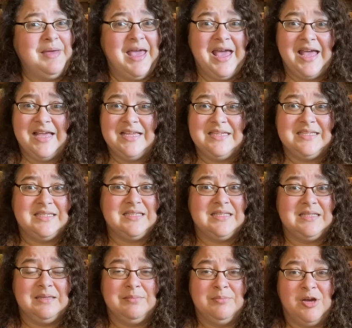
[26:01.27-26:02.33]
as
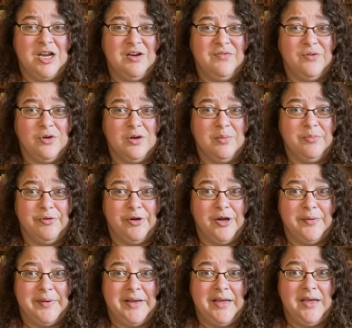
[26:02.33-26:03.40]
the Modern Folk
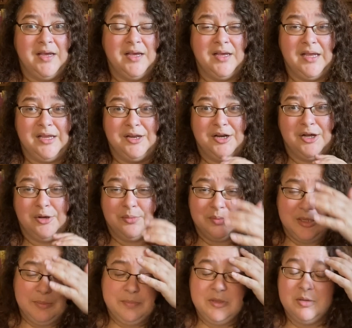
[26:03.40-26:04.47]
Embroidery. You know,
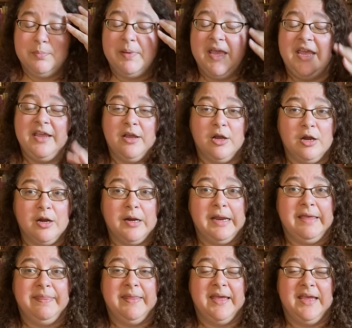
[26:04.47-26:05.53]
you pay her,
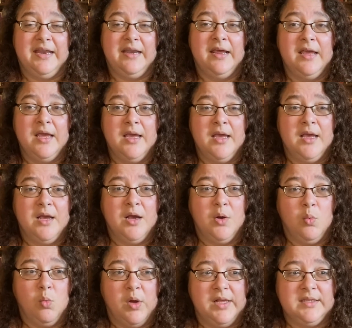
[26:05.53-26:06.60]
and then
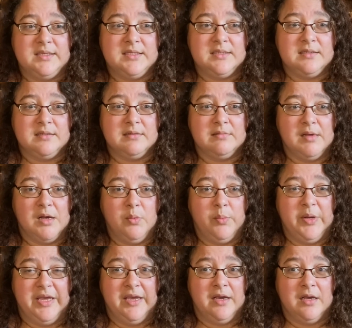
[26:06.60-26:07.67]
once a
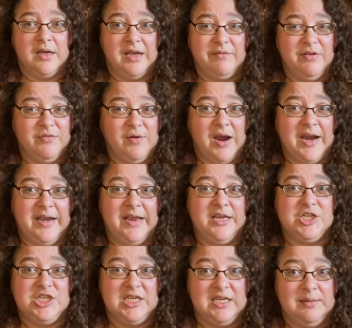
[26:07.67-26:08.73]
week, every Friday,
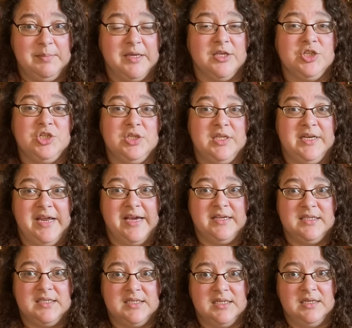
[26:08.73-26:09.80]
she emails you the
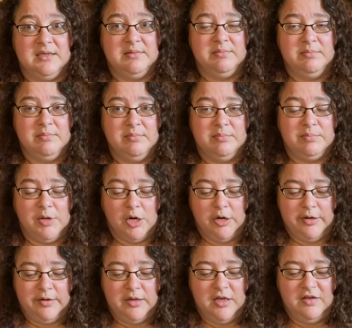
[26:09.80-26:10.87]
next
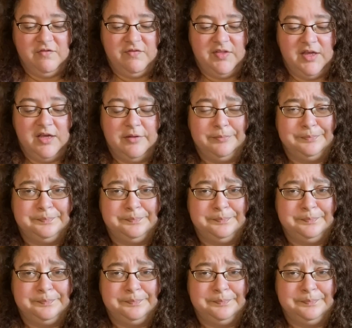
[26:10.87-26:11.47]
part of the